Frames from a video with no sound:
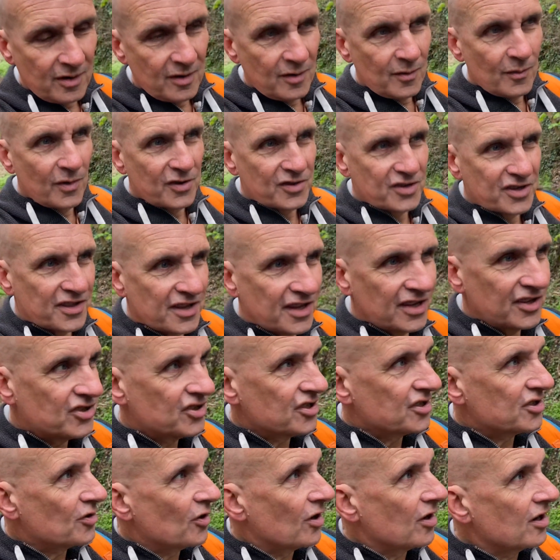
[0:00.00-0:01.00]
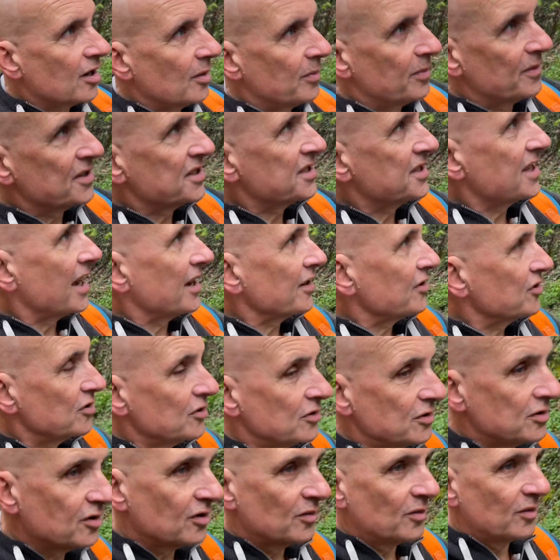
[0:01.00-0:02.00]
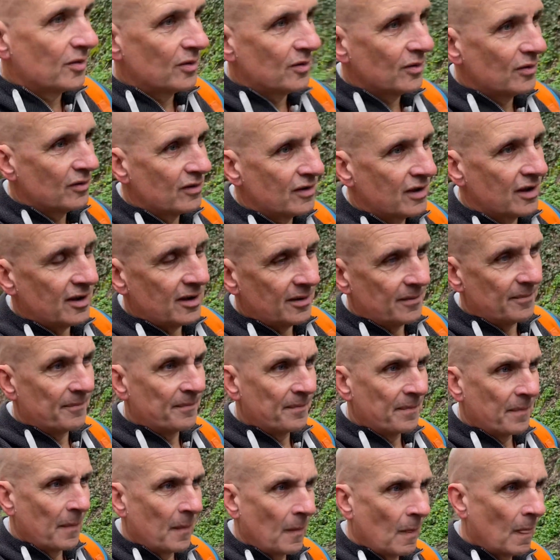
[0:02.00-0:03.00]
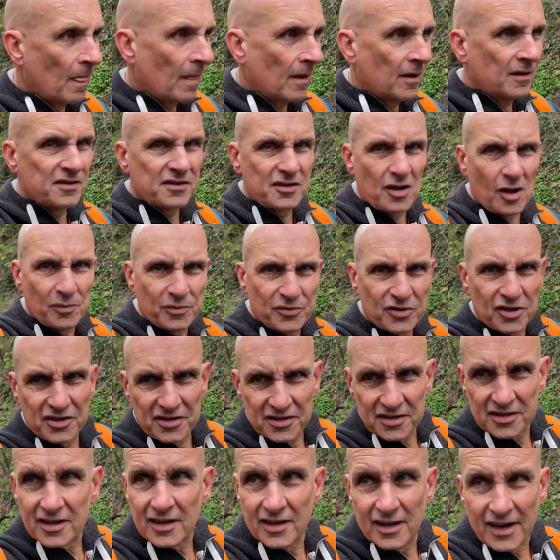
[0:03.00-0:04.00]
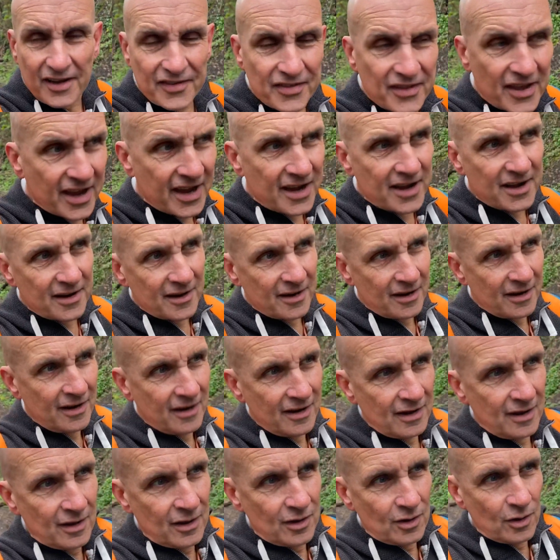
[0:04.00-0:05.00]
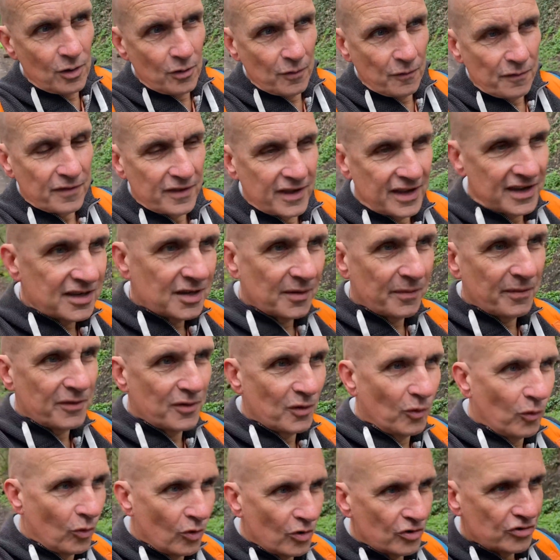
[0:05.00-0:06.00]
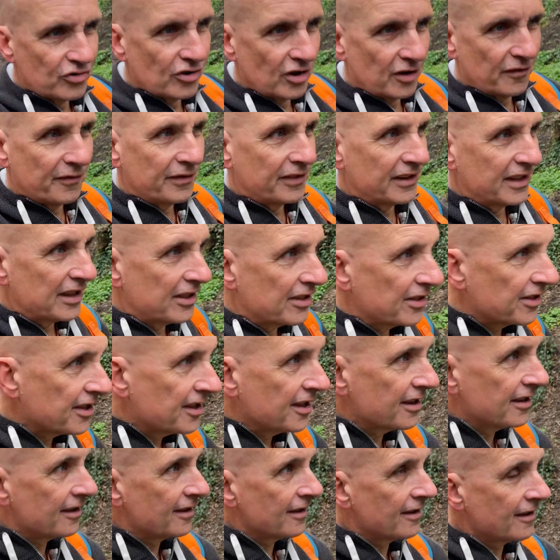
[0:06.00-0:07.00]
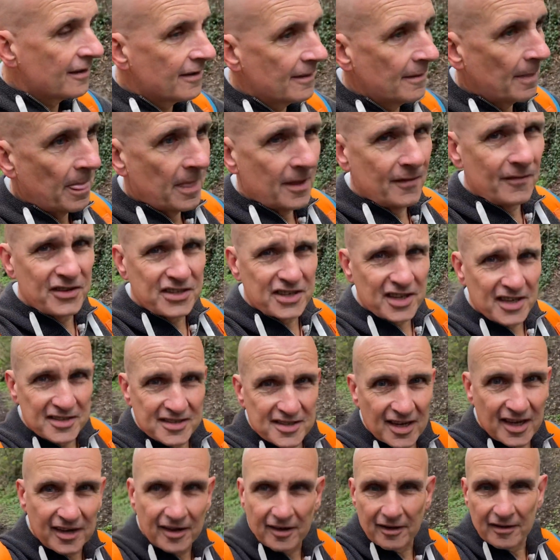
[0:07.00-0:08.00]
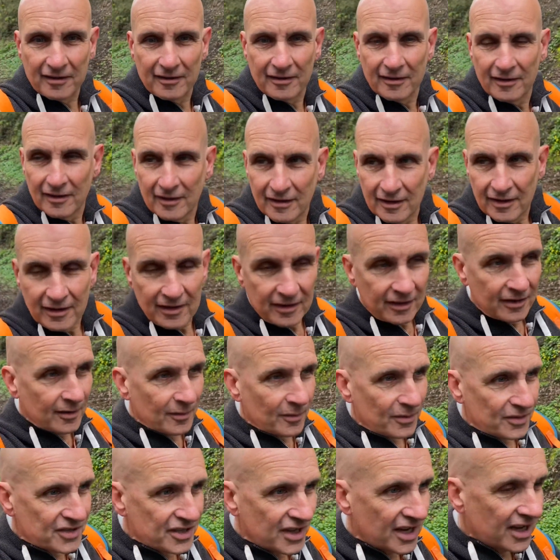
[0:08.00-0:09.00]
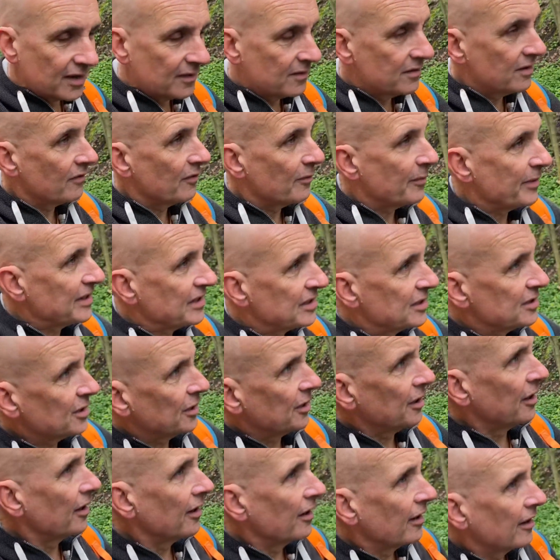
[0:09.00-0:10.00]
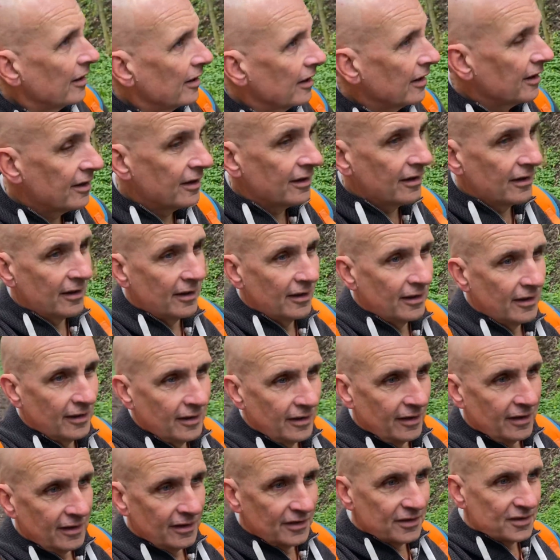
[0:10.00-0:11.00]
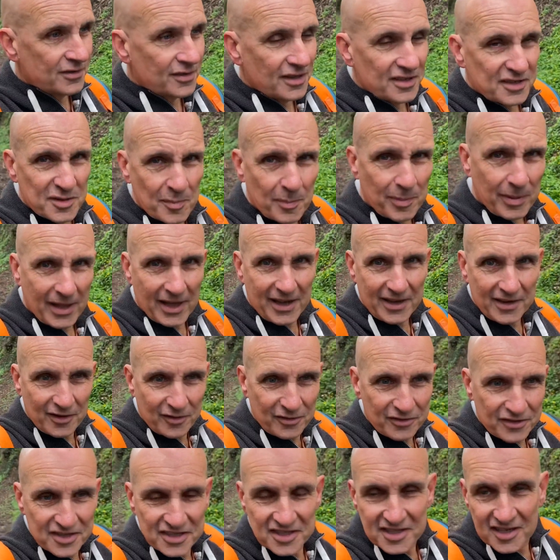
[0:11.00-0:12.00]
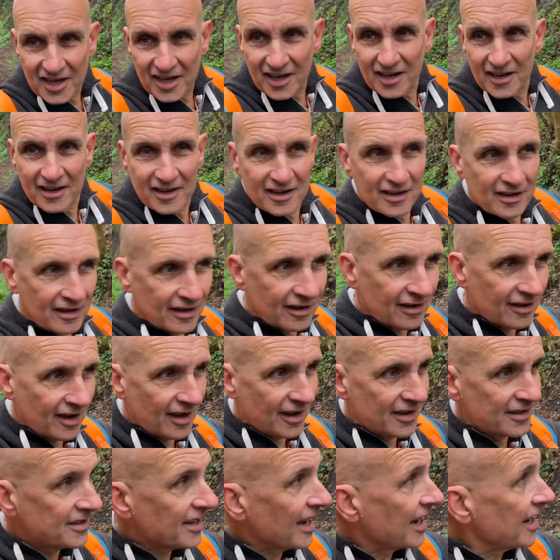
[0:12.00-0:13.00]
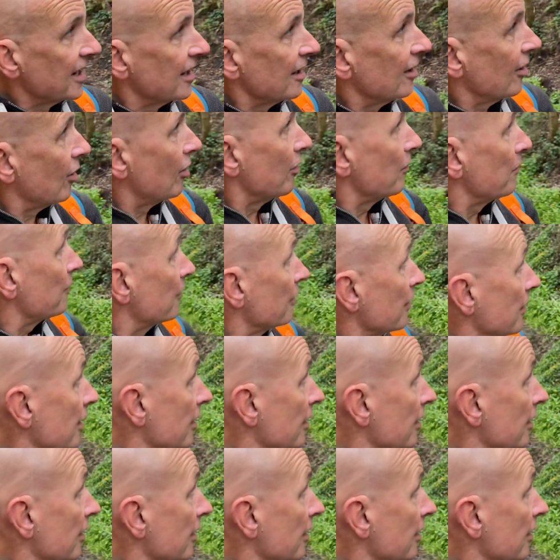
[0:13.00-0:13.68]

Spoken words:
which I think's just got a couple of statues or sculptures, and then hopefully end up at the Water of Leith Visitor Centre, which again I've never been to. So that's the plan on this day of